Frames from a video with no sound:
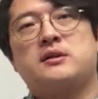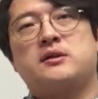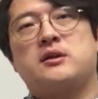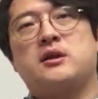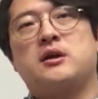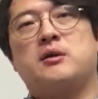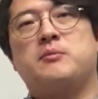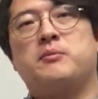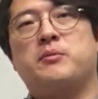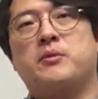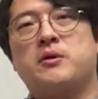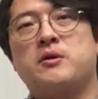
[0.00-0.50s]

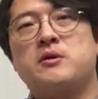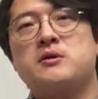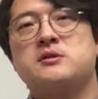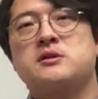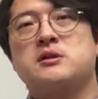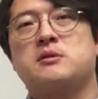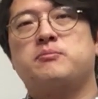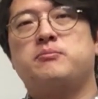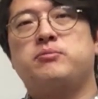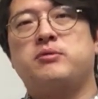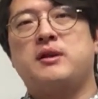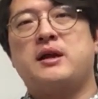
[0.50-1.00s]
the more
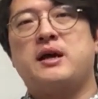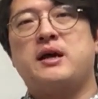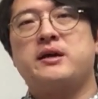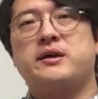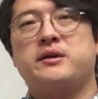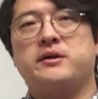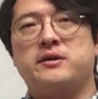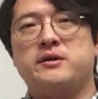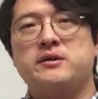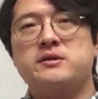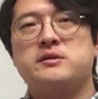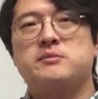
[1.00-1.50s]

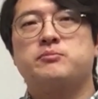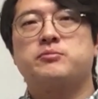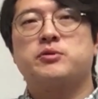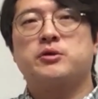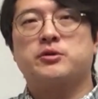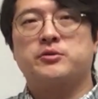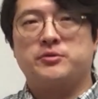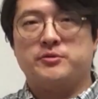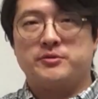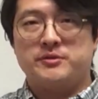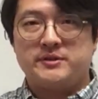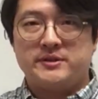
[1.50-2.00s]
suppliers
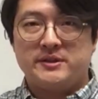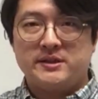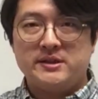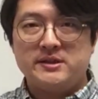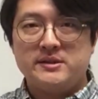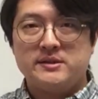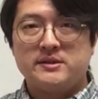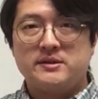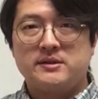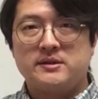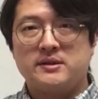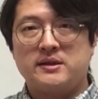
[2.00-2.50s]

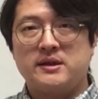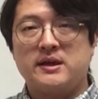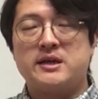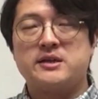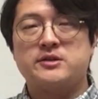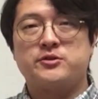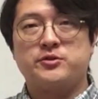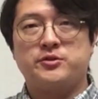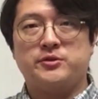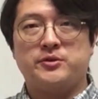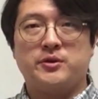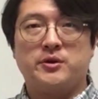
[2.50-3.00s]
produces,
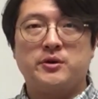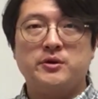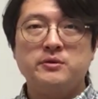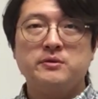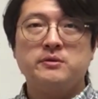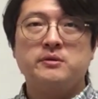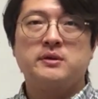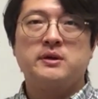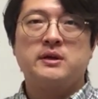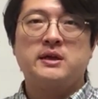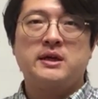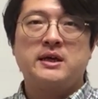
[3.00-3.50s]
as you
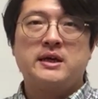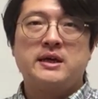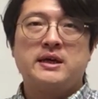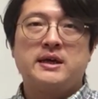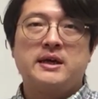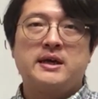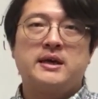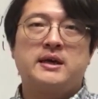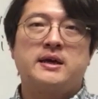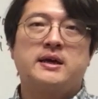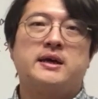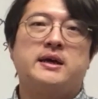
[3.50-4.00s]
know,
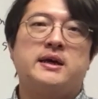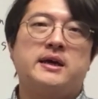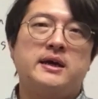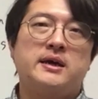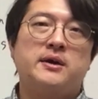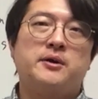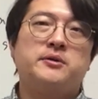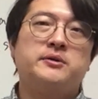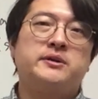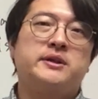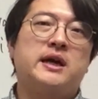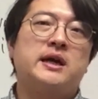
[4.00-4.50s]
and
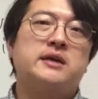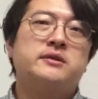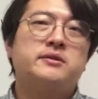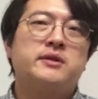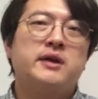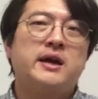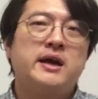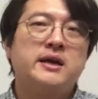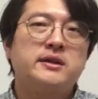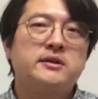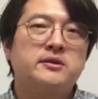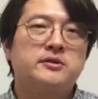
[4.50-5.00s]
on the other
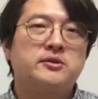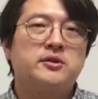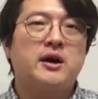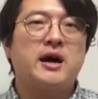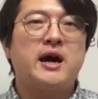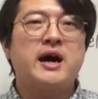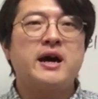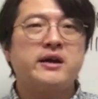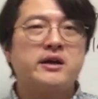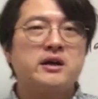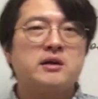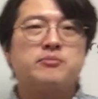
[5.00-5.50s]
hand, the
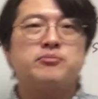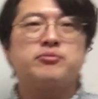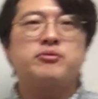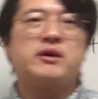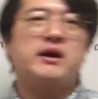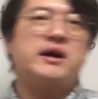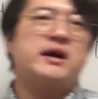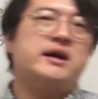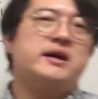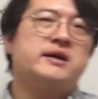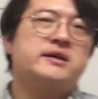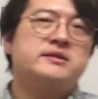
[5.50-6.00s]
higher
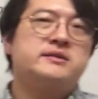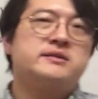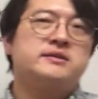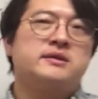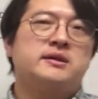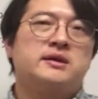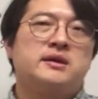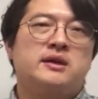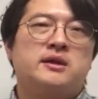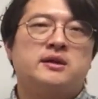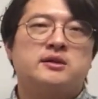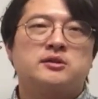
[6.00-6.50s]
price,
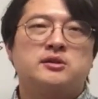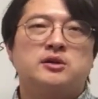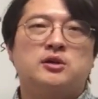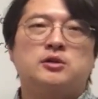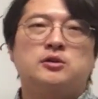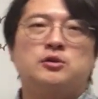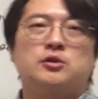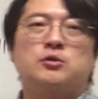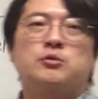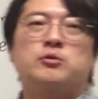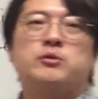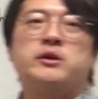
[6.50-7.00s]
the
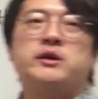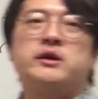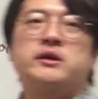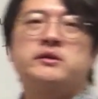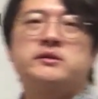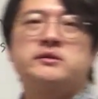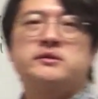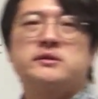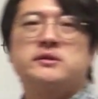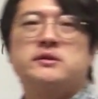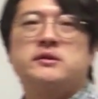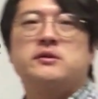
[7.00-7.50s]
lower
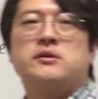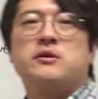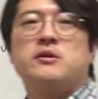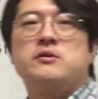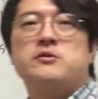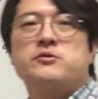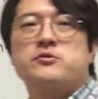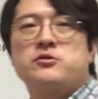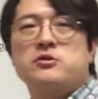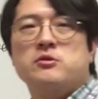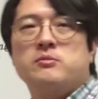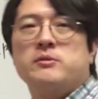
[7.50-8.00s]

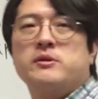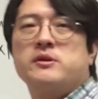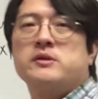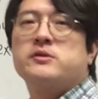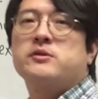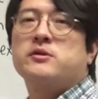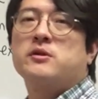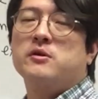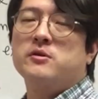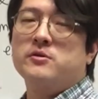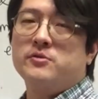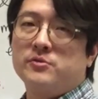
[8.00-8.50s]

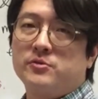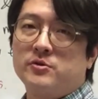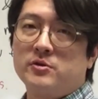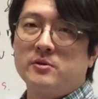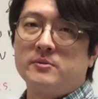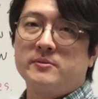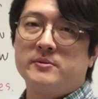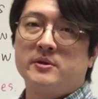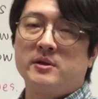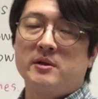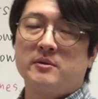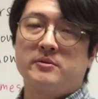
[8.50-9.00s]
consumers
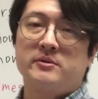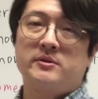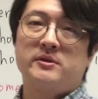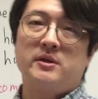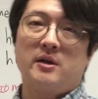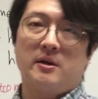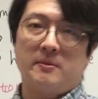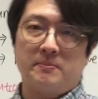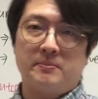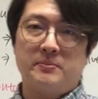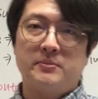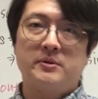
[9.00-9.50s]
consumes the
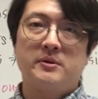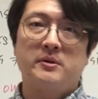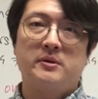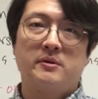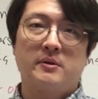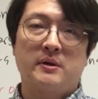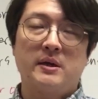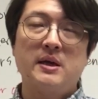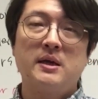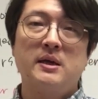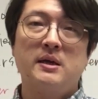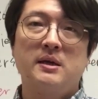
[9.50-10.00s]
stuff.
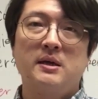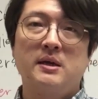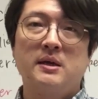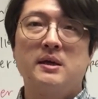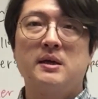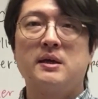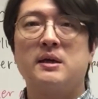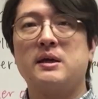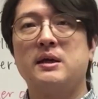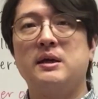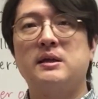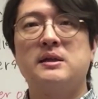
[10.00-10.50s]
Okay,
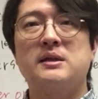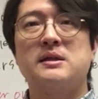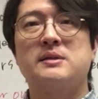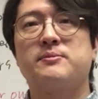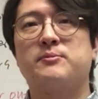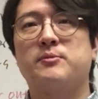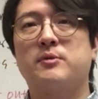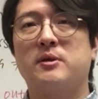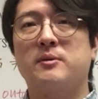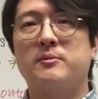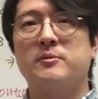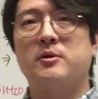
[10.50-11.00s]
it is
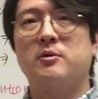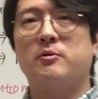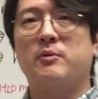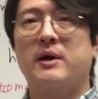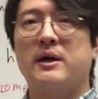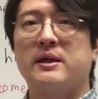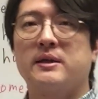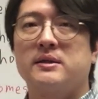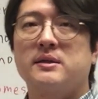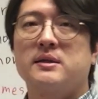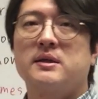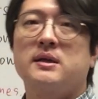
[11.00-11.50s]
from the
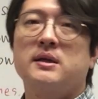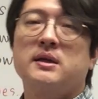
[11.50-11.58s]
what?